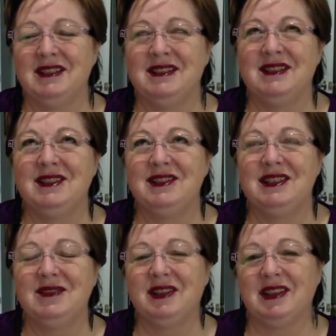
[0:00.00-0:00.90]
to
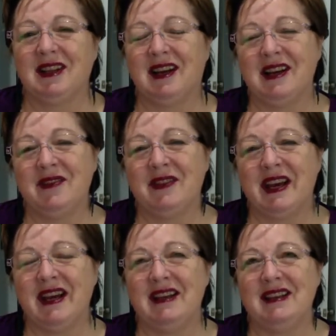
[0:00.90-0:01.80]
live a life
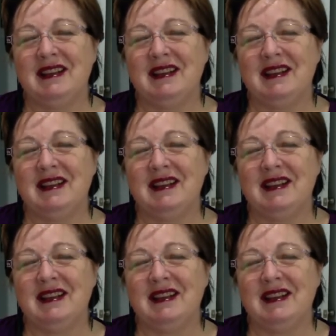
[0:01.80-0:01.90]
that